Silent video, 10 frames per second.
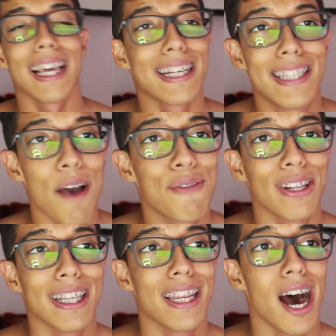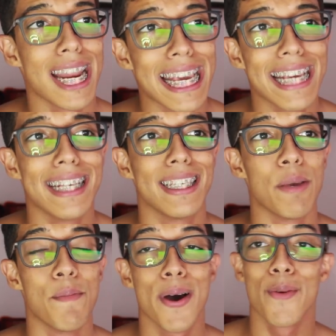Like, it's definitely not
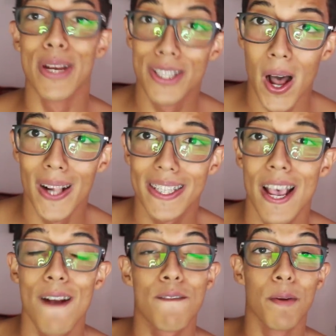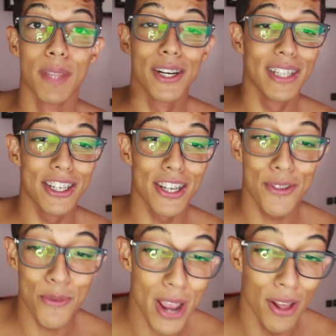easy, but the results from literally
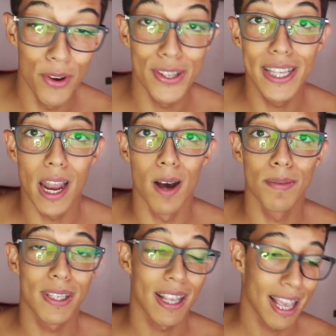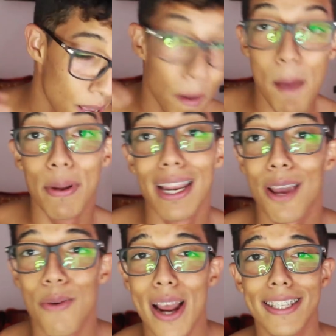just three hundred sit-ups, in my opinion,
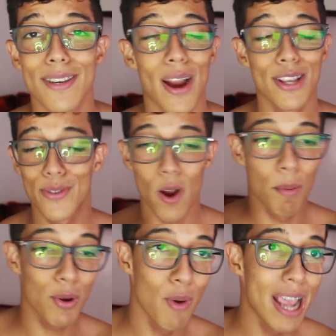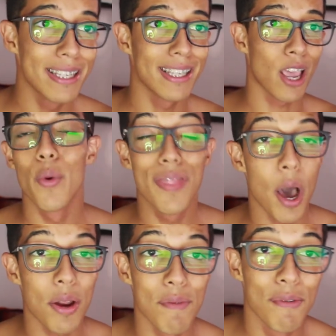like, crazy, right? Straight up crazy. Like,
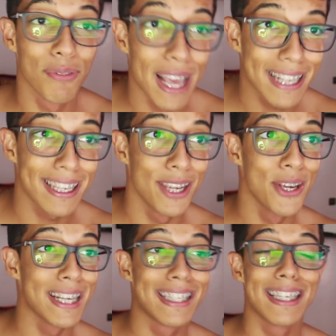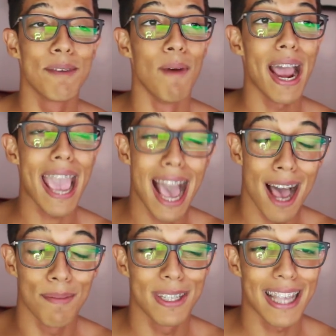without even flexing, you can see my
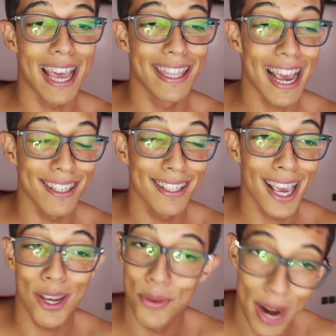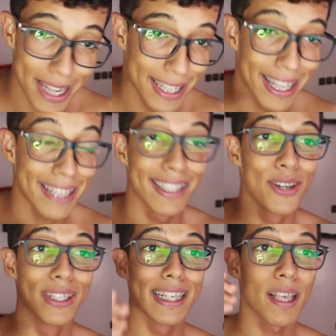abs, and that's like crazy. That's
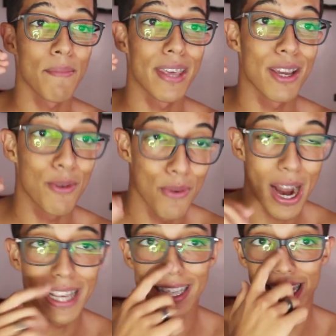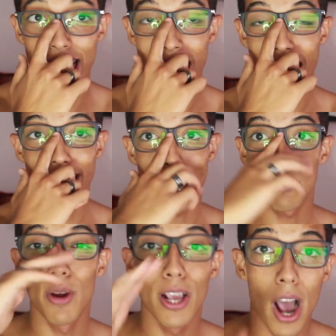literally something crazy. And I
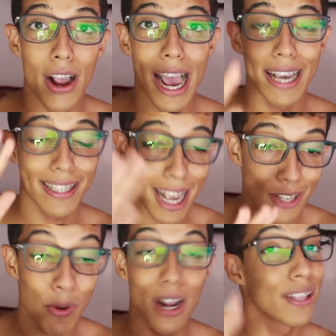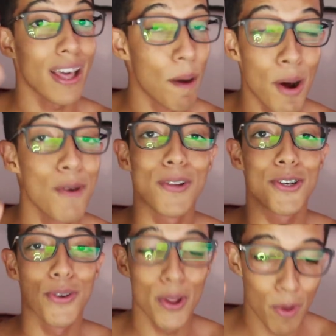swear to God, guys, I swear to God, I'm one hundred
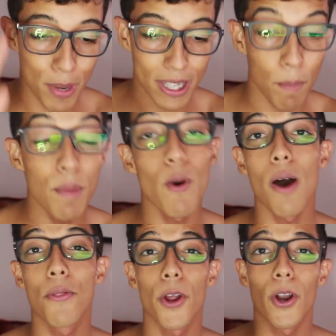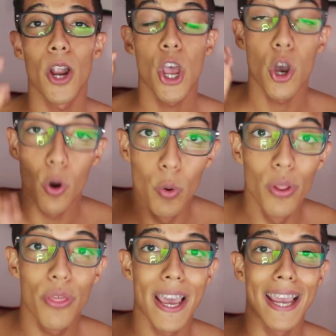percent sure there will be some people out there who
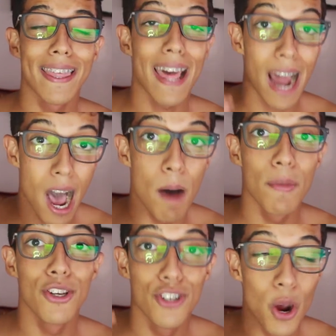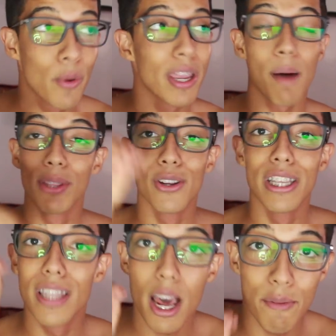will think that I'm joking. I'm
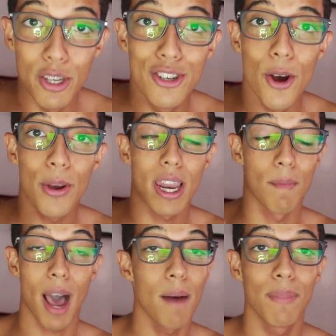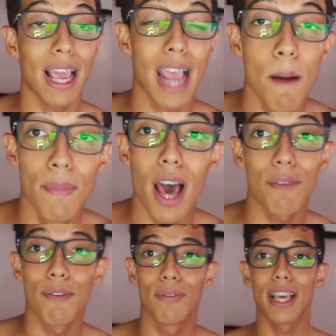literally not even joking. I'm, I'm like, I'm not
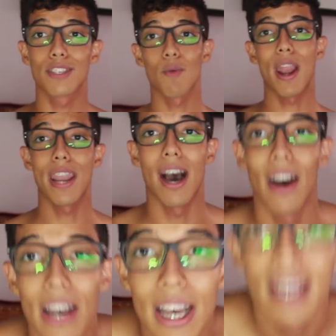even flexing right now.